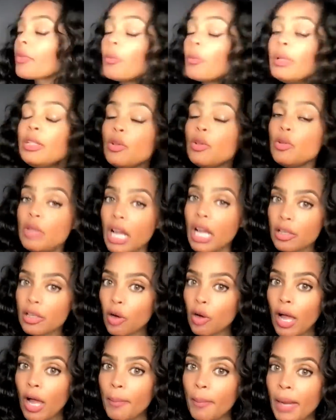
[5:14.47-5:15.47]
We do not
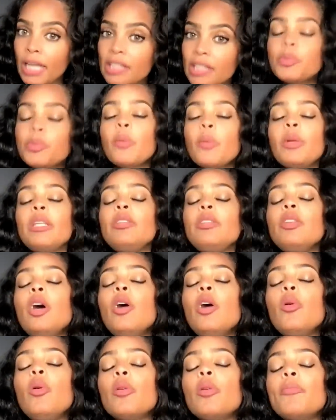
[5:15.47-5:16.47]
know how much, but we
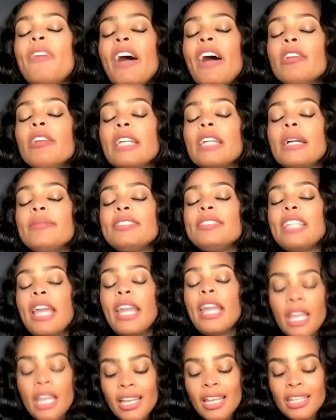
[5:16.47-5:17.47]
know on Valentine's
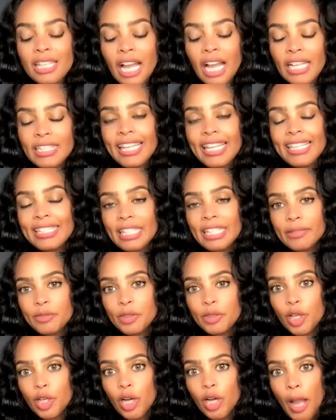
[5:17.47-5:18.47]
Day, Kanye
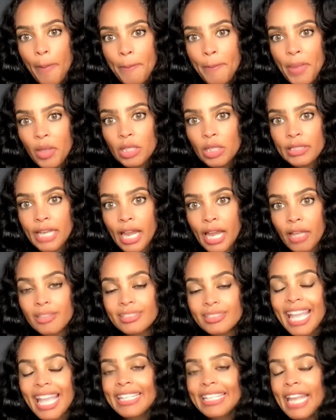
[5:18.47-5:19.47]
gifted her a million
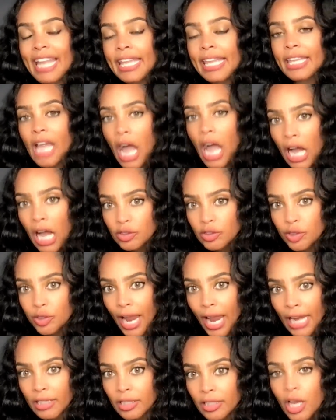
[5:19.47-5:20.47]
dollars and a
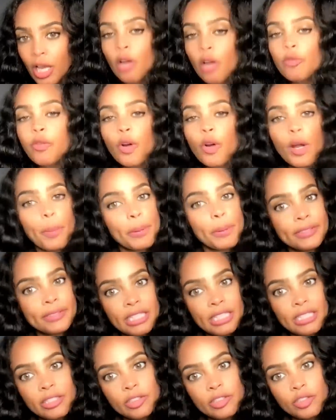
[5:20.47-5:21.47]
contract for a
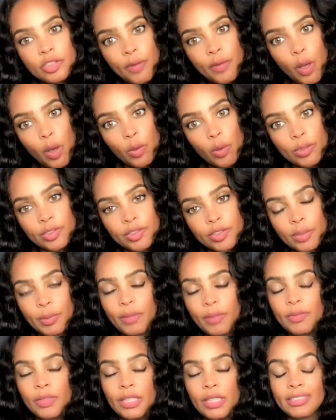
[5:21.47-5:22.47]
percentage of ownership
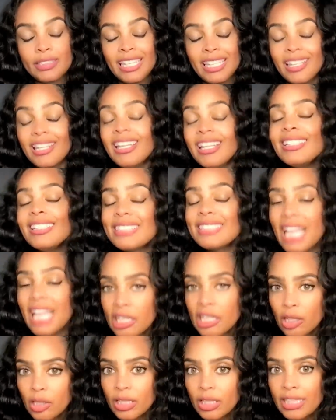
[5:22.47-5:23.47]
of Yeezy.
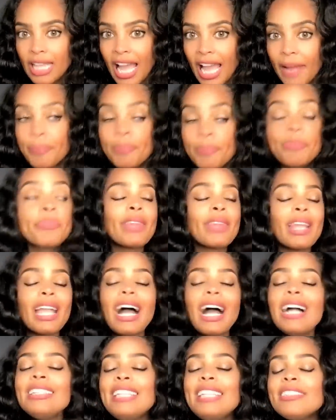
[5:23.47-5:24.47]
Not only that,
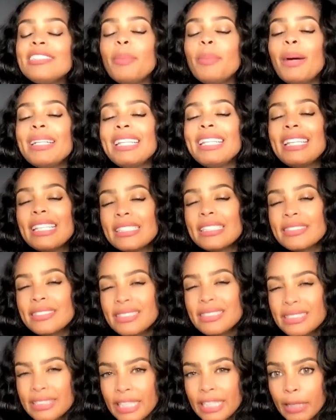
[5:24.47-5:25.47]
Kanye's money
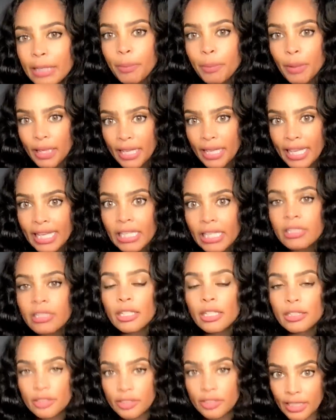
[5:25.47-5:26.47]
is deep
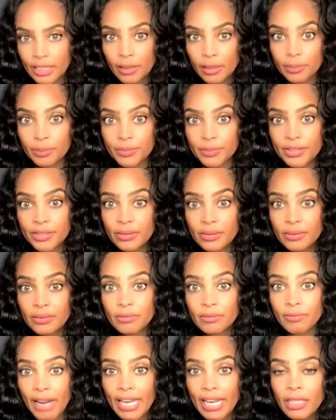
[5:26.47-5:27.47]
in Skims,
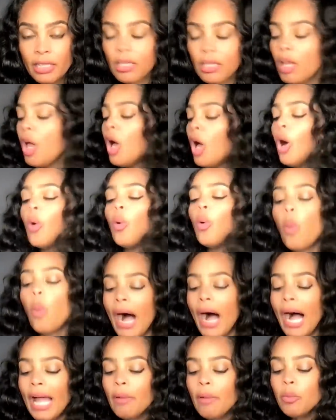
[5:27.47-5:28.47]
right?
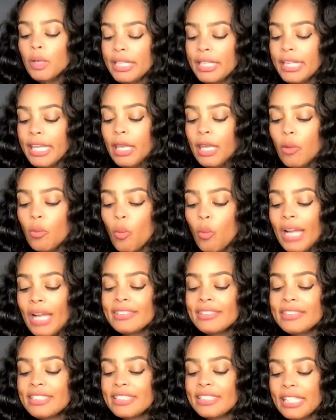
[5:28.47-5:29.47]
Why would he
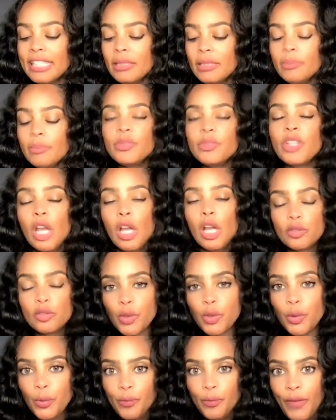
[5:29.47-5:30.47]
want Skims
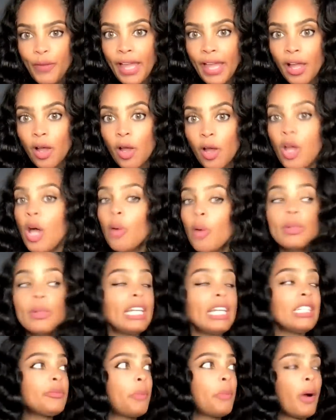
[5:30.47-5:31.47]
to fail when
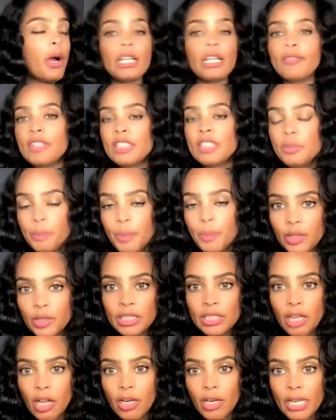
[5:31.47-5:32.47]
that's part of his
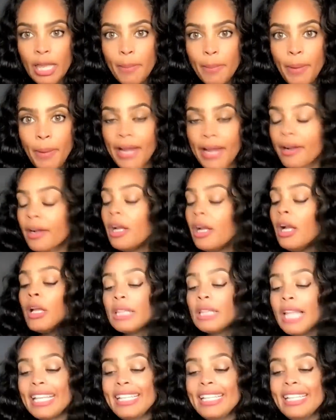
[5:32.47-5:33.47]
billion dollar empire?
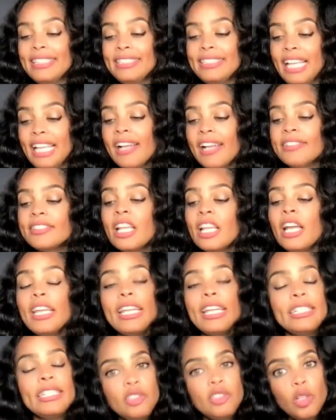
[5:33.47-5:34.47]
Like he says,
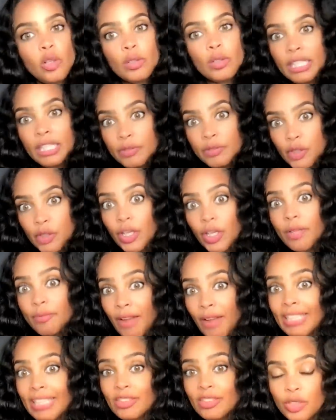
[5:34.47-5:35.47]
he still gives her
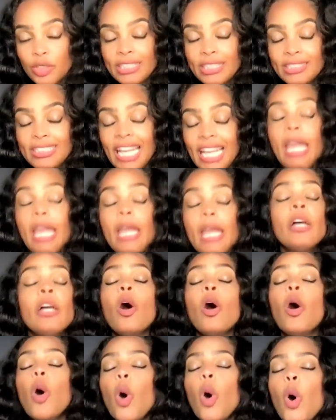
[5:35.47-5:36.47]
advice to this day
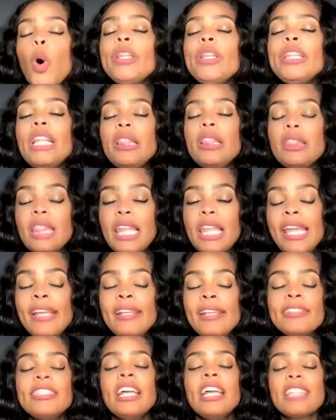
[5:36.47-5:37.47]
on the
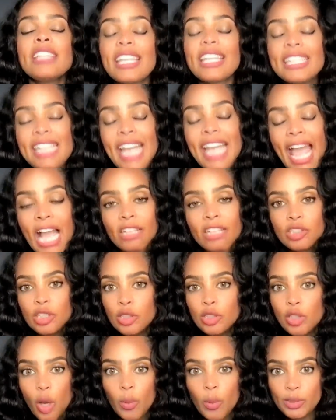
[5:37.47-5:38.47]
things that can
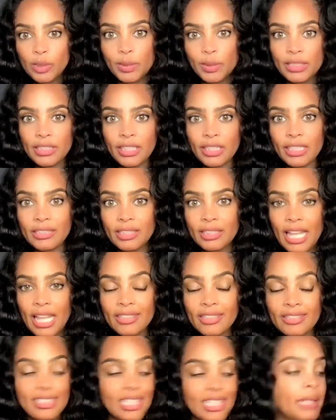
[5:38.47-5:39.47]
actually go into his kid's
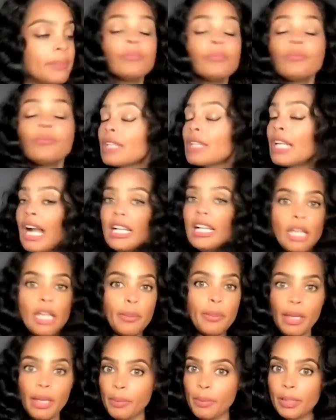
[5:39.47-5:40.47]
legacy.
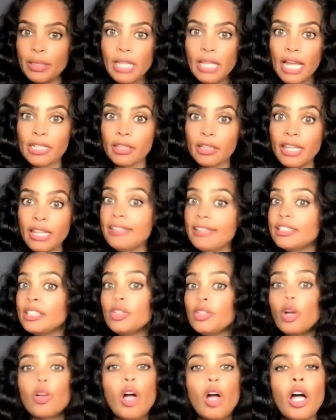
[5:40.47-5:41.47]
Kanye may be a lot of things
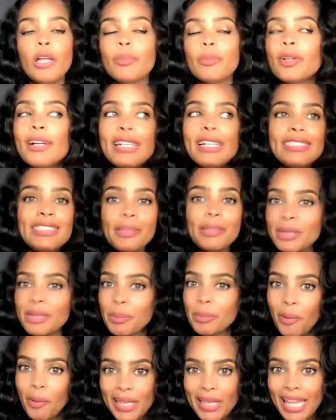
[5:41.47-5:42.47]
and y'all call him crazy, but
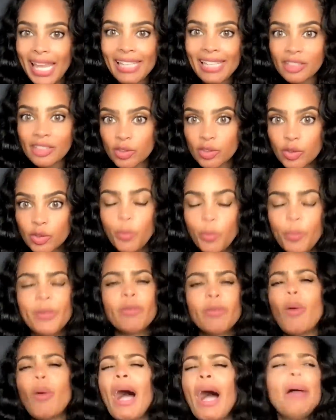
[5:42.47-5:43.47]
the boy ain't
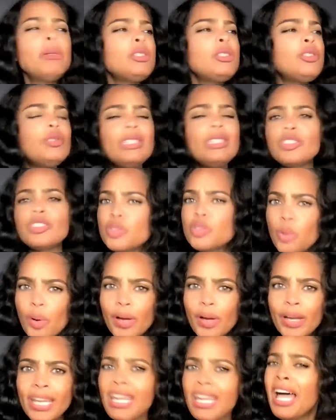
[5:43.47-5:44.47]
stupid. Why would you
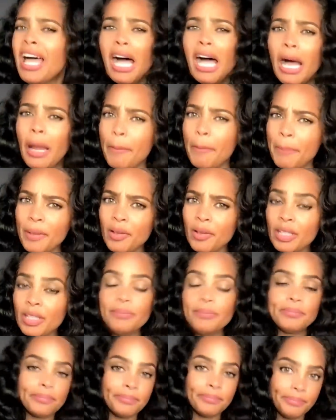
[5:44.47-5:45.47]
destroy a
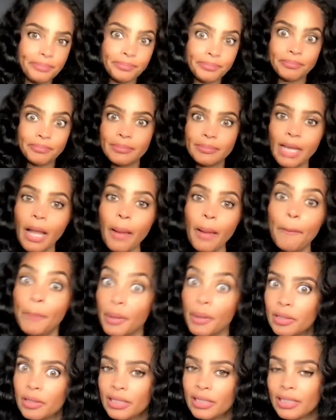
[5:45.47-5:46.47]
billion a
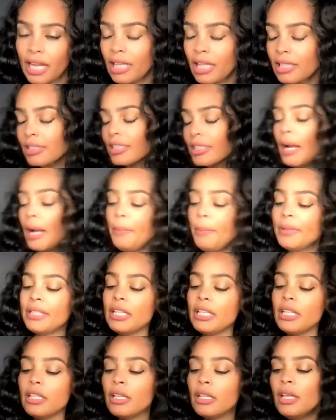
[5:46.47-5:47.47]
billion dollar
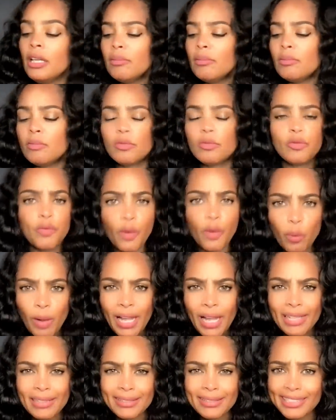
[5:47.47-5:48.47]
company for
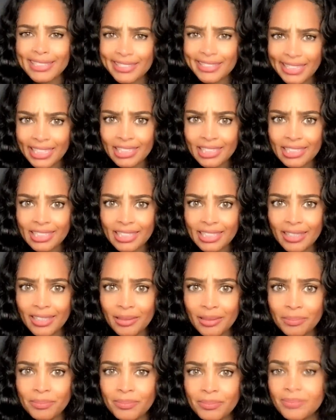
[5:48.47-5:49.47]
what? To stick it to
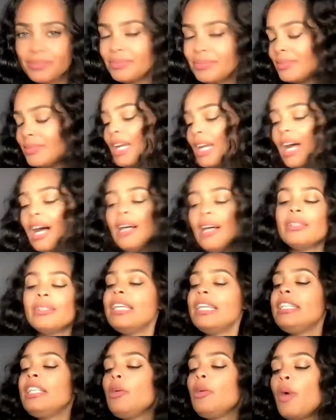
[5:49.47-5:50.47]
Kim? Nah.
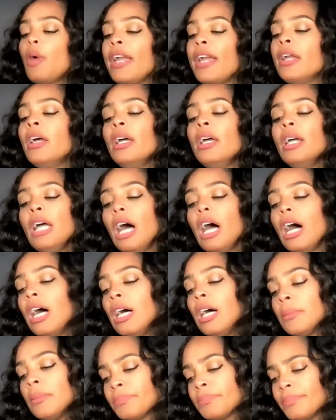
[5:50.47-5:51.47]
Anyway,
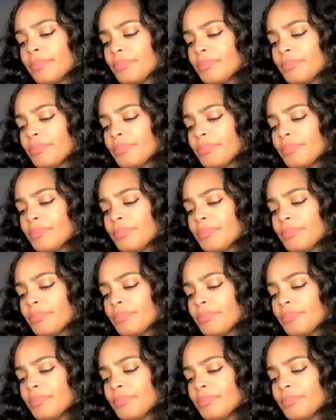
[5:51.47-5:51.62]
um